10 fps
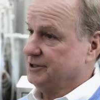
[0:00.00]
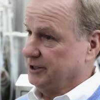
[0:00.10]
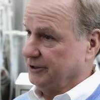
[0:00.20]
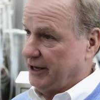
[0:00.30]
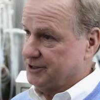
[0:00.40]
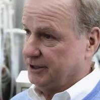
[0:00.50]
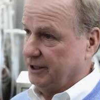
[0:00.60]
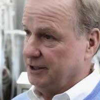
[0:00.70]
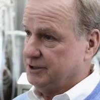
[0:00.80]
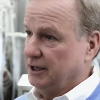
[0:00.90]
cell
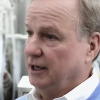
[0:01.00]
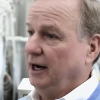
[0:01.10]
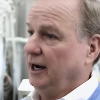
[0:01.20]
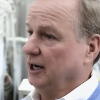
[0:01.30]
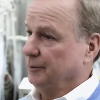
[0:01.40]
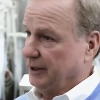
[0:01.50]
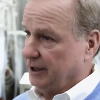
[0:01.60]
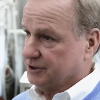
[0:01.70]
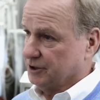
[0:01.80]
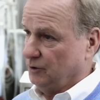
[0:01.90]
densities, higher
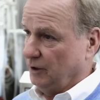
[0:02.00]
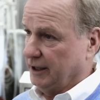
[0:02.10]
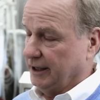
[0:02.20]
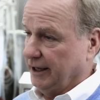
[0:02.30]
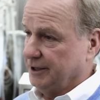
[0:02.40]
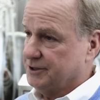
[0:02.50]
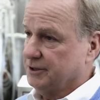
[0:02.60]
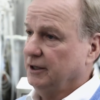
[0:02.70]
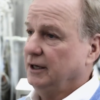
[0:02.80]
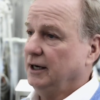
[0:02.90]
production quantities,
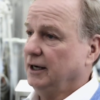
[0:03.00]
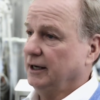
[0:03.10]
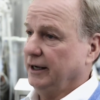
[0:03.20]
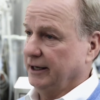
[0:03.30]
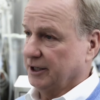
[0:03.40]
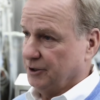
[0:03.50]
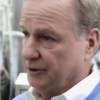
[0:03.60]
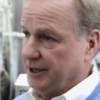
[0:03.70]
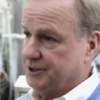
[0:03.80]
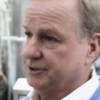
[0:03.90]
and
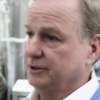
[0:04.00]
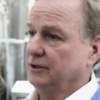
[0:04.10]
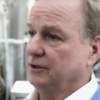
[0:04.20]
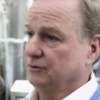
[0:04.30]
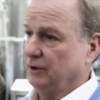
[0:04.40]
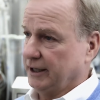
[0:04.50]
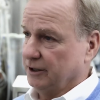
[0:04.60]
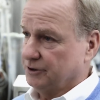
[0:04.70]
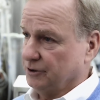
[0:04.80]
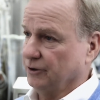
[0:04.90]
increased
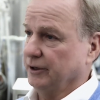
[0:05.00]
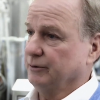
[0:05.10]
regulatory